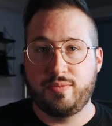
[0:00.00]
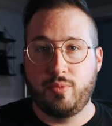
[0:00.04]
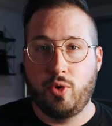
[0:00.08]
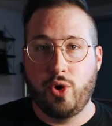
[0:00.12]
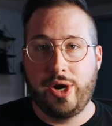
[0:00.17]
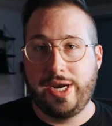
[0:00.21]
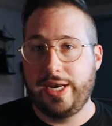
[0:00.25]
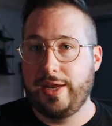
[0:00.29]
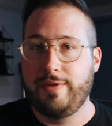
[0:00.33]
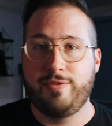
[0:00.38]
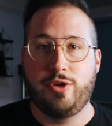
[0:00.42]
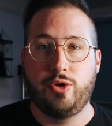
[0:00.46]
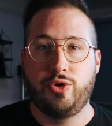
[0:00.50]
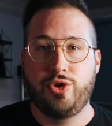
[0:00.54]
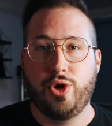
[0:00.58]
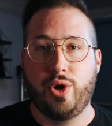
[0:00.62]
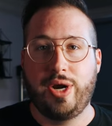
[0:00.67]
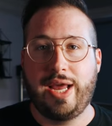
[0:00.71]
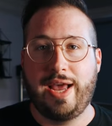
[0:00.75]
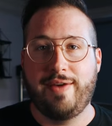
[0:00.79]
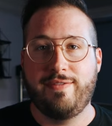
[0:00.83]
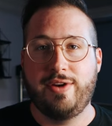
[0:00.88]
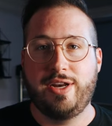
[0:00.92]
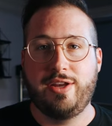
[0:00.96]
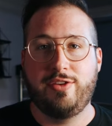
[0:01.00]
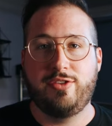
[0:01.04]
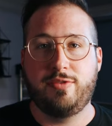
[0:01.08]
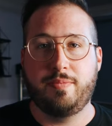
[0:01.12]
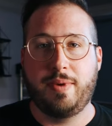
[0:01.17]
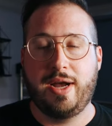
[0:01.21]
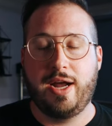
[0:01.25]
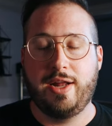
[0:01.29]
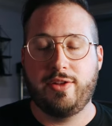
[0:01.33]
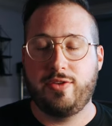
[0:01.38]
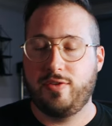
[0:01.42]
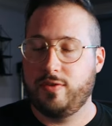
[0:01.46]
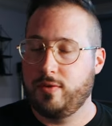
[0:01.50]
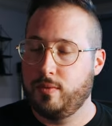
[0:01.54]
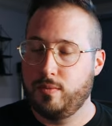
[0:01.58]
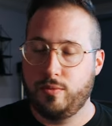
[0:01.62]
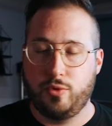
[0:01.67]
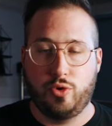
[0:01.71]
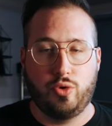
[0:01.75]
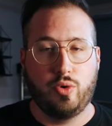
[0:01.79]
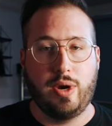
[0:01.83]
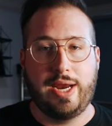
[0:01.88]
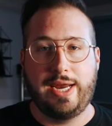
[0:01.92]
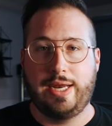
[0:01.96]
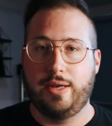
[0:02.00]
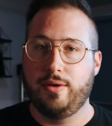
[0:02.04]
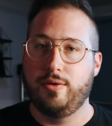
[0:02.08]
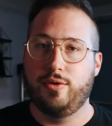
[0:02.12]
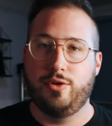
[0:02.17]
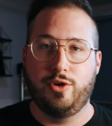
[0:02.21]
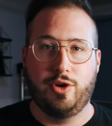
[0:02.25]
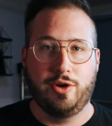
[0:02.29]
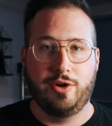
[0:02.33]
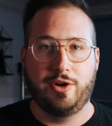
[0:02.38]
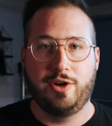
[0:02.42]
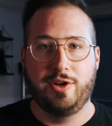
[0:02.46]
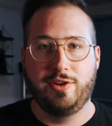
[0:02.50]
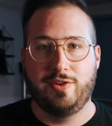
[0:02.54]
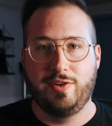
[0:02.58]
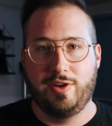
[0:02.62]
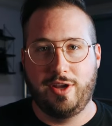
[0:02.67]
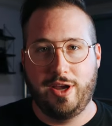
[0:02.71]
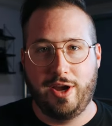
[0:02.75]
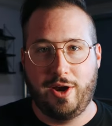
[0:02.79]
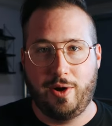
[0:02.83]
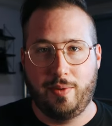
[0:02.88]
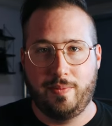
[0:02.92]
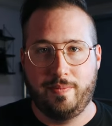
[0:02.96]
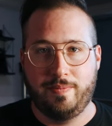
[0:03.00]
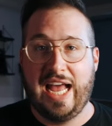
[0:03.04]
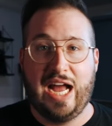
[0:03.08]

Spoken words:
point, if you don't have any spots, great, you're good to go.